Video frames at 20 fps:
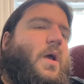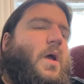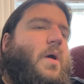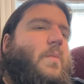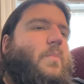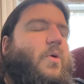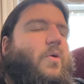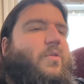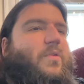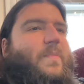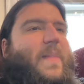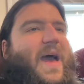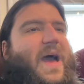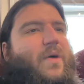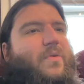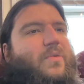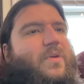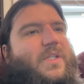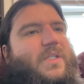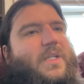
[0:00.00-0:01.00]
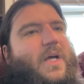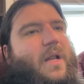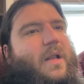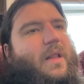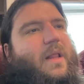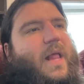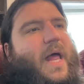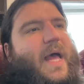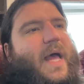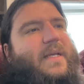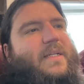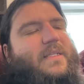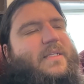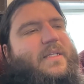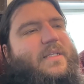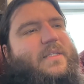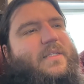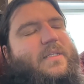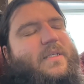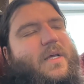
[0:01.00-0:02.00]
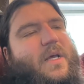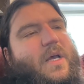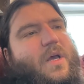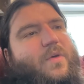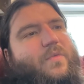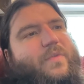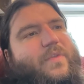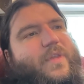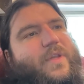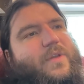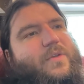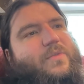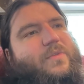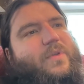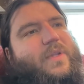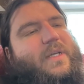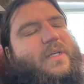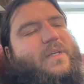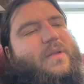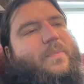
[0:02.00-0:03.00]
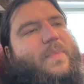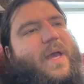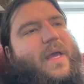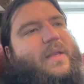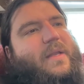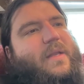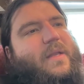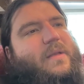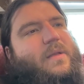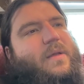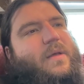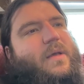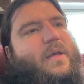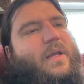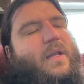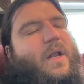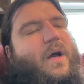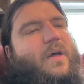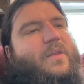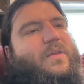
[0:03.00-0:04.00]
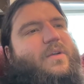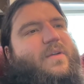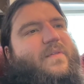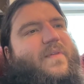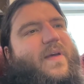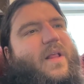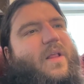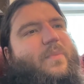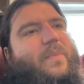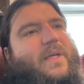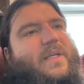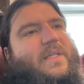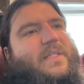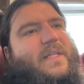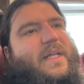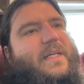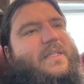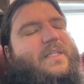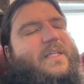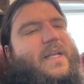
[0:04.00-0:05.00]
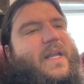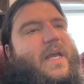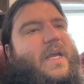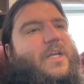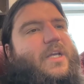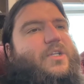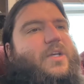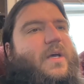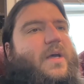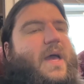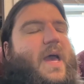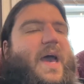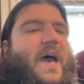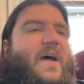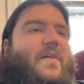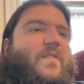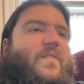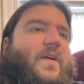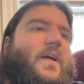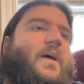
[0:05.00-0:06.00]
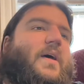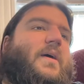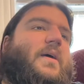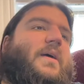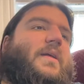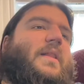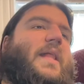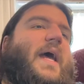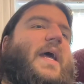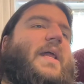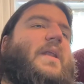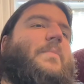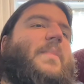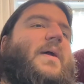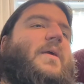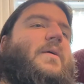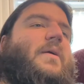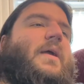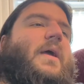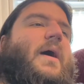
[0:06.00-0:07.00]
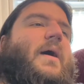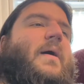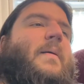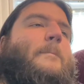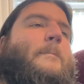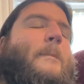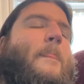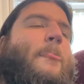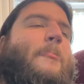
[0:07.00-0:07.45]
Both powers sought alliances with the newly independent and other developing states in Asia, Africa, and Latin America,